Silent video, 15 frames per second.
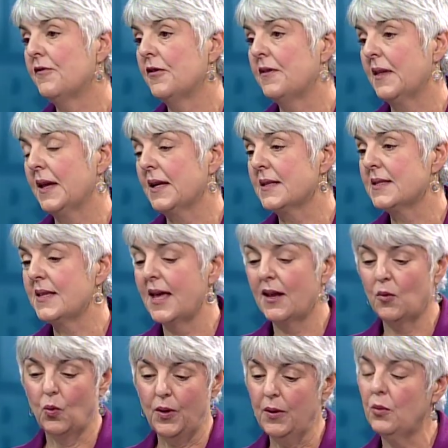for things
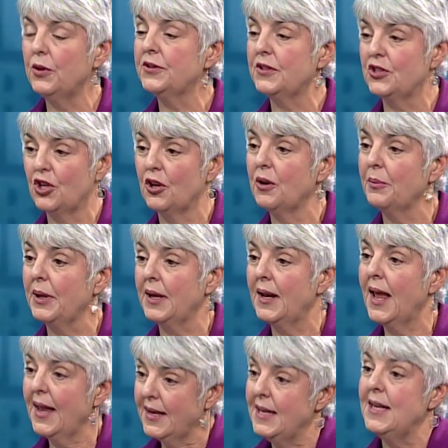that we will determine
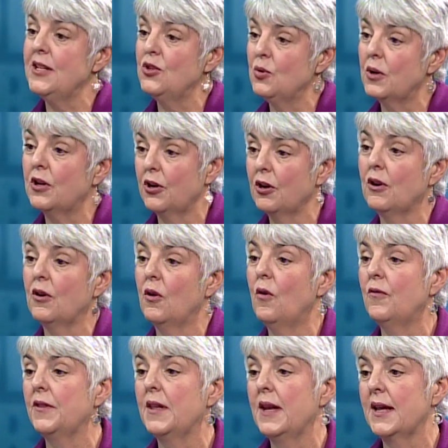need to occur
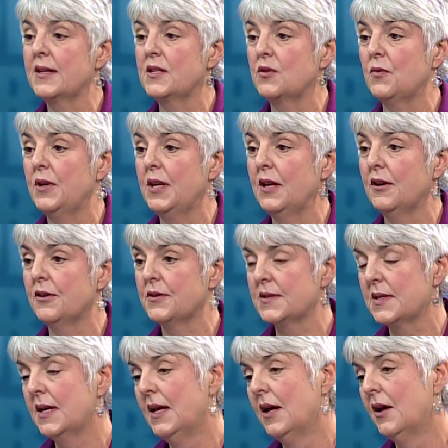over the next 3 years.
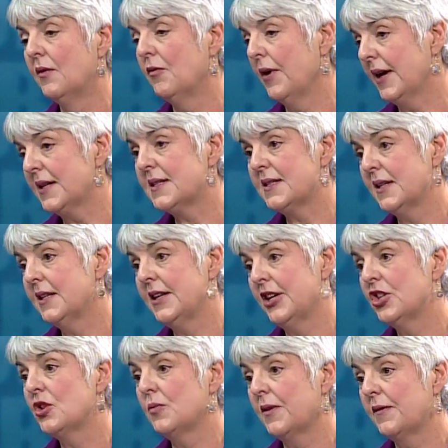
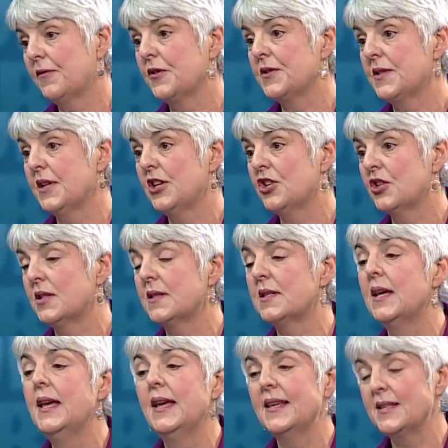Reconciliation with First Nations
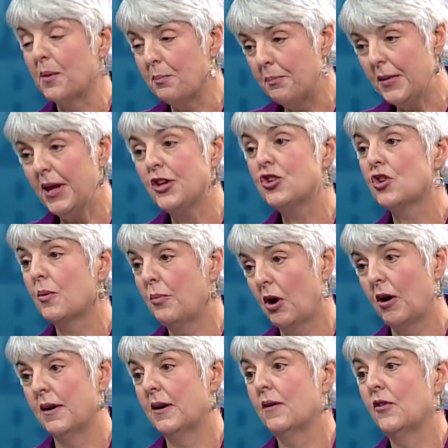is a major
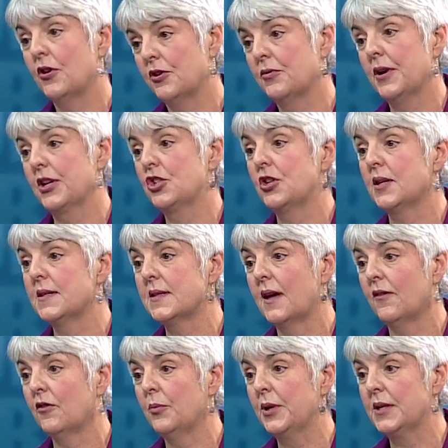part of our direction as
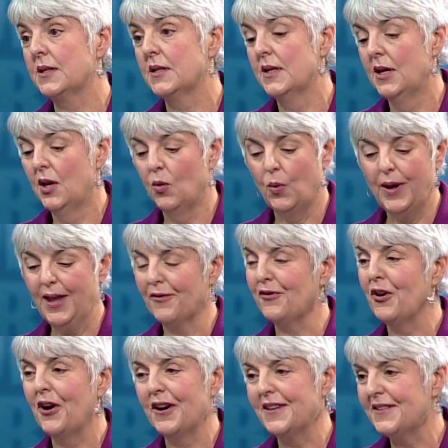government. We have
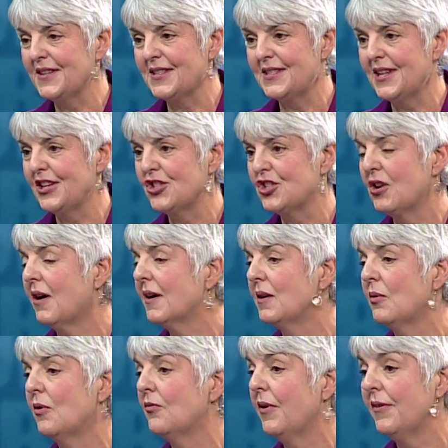not at this stage talked
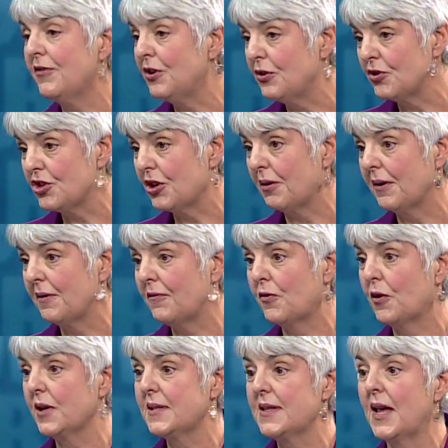about revenue sharing,
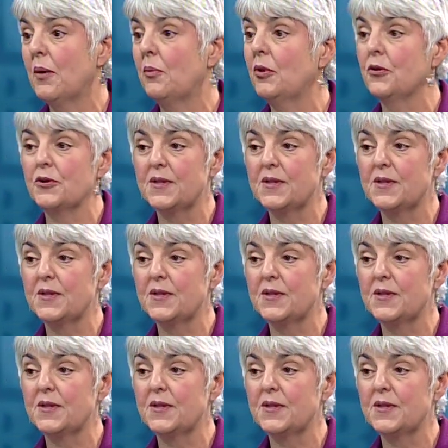for example, or